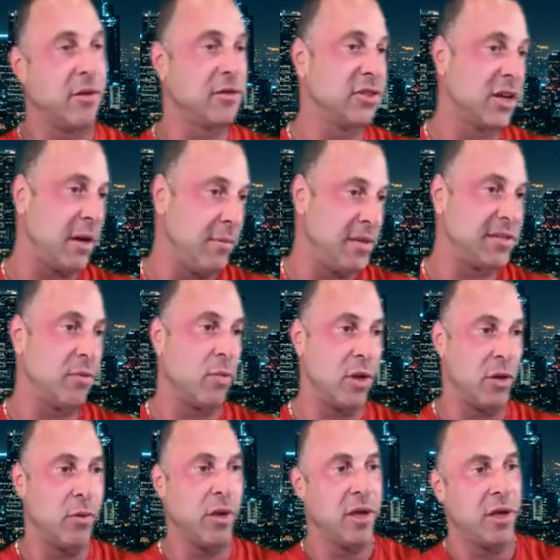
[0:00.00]
Those are going to be some
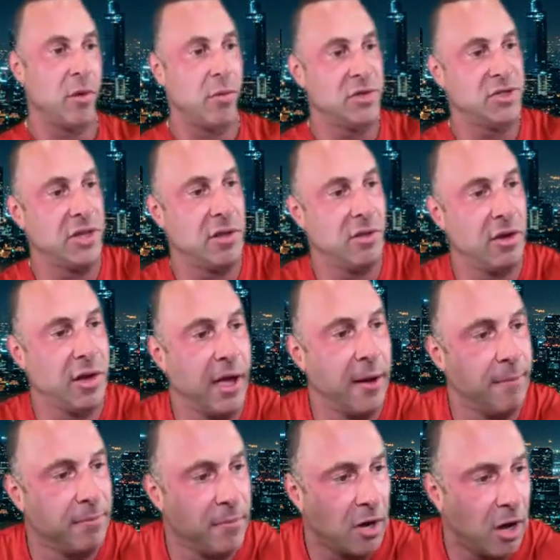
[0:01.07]
really, really good ones you can look at.
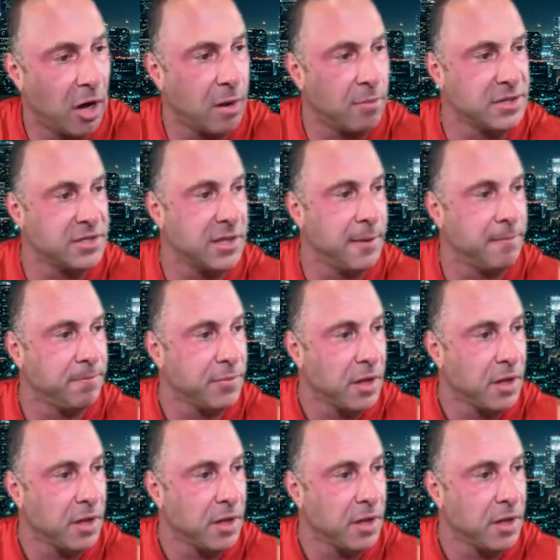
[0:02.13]
100%.